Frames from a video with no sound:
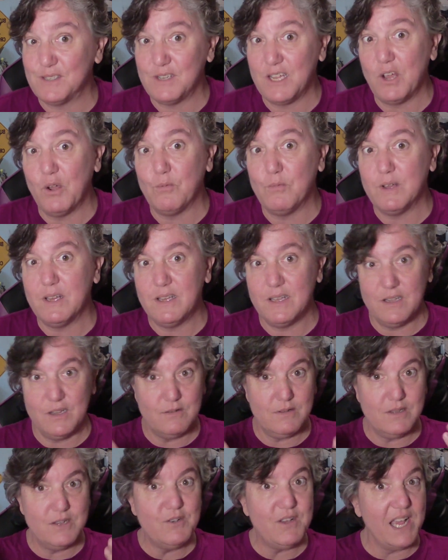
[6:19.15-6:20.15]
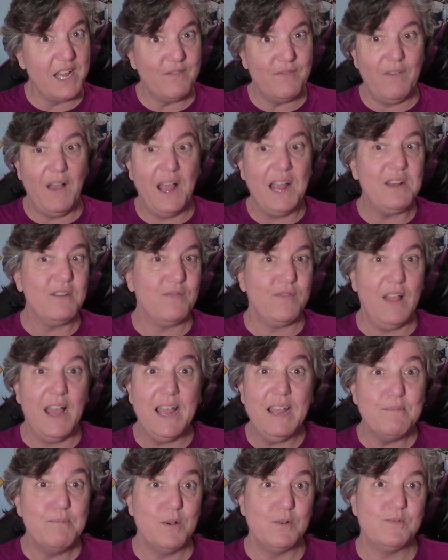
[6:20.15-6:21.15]
you get in fight and
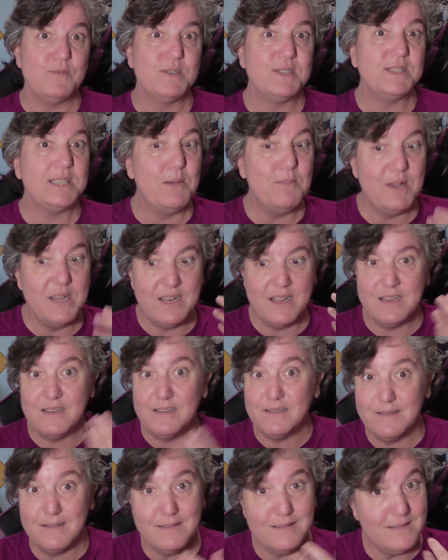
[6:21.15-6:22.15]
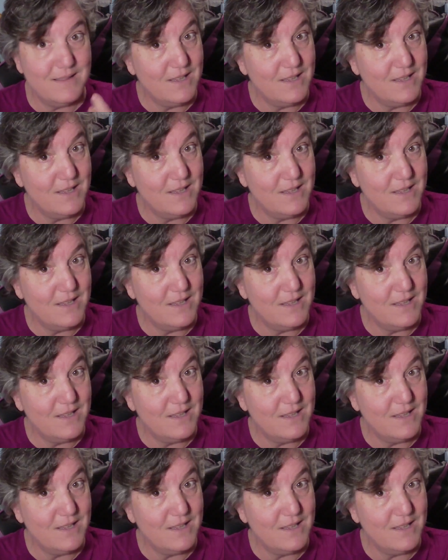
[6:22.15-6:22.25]
flight mode with someone and